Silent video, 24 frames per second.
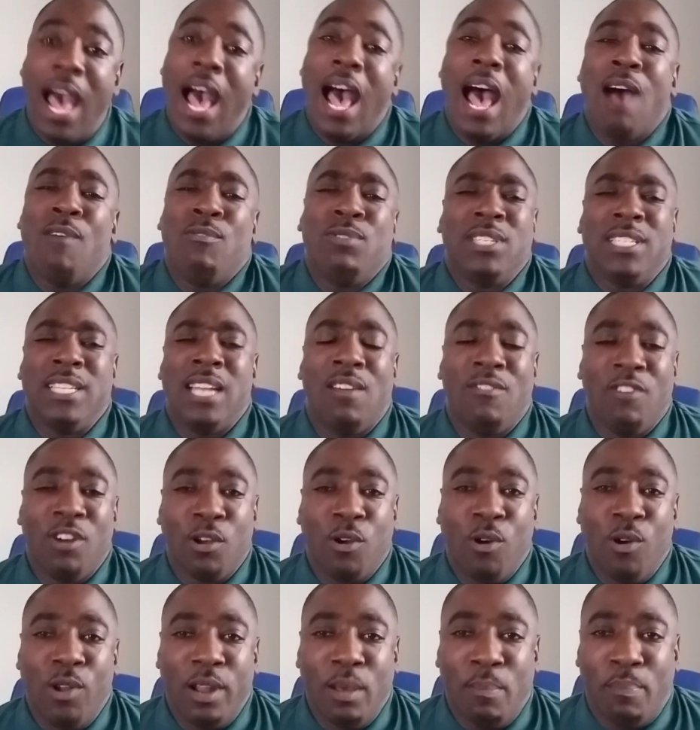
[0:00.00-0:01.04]
I was never
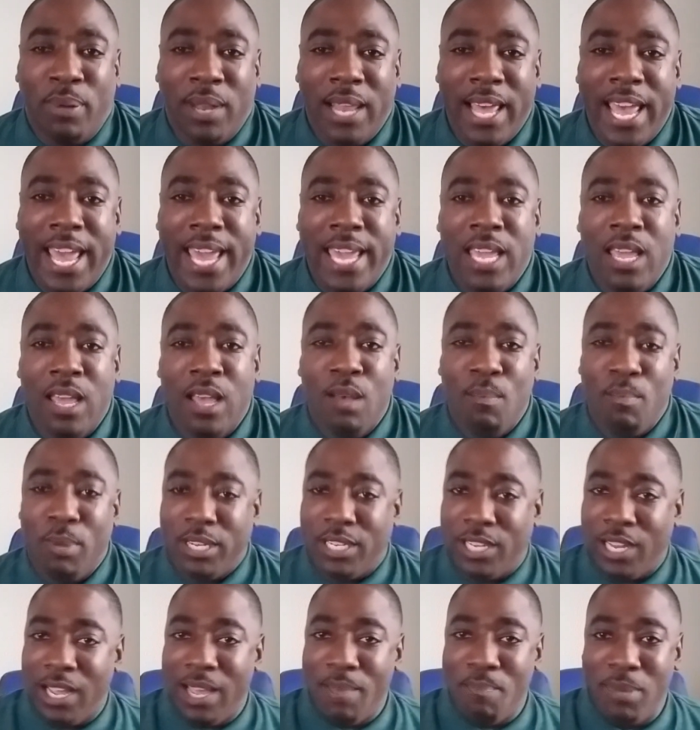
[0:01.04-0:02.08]
going to play,
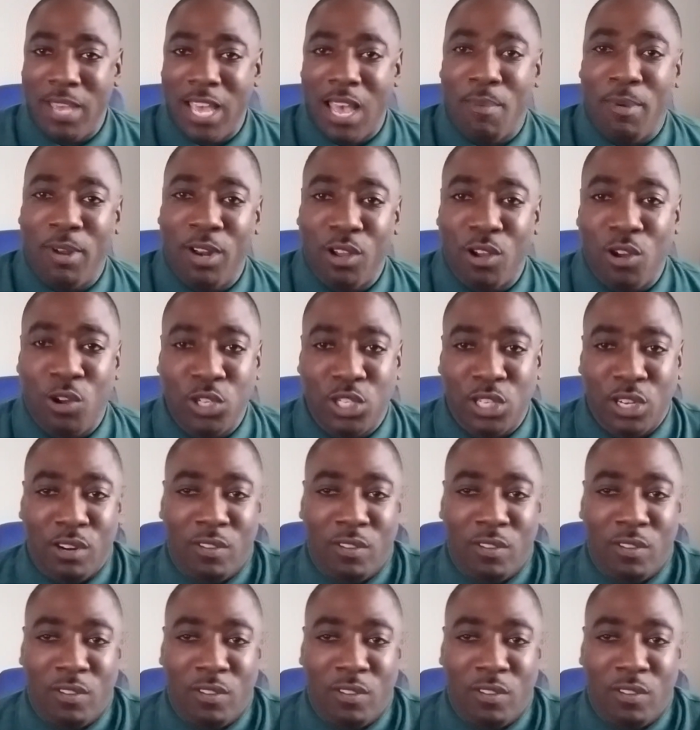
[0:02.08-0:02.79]
but to be able to go to